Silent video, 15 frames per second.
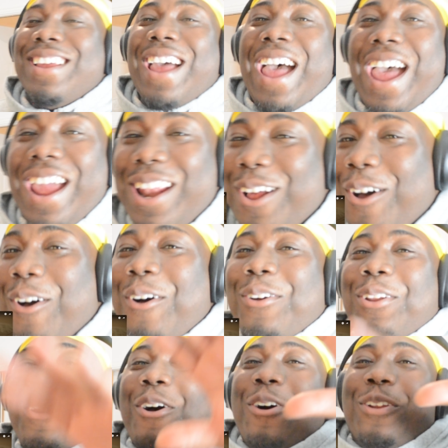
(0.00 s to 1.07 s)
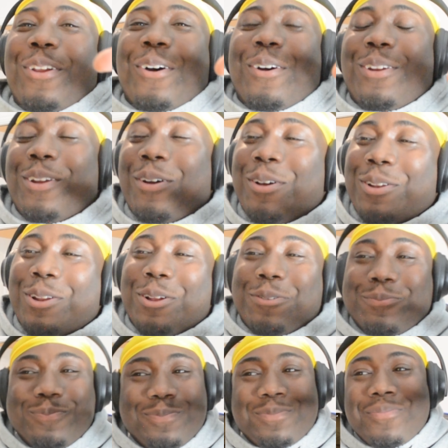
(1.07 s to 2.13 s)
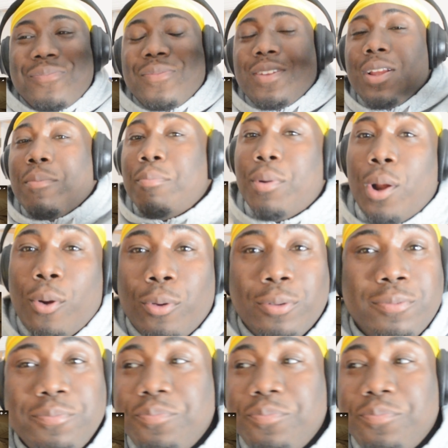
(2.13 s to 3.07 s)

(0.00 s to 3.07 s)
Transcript: hey, no, hold on, hold on, hold on, hold on, bro.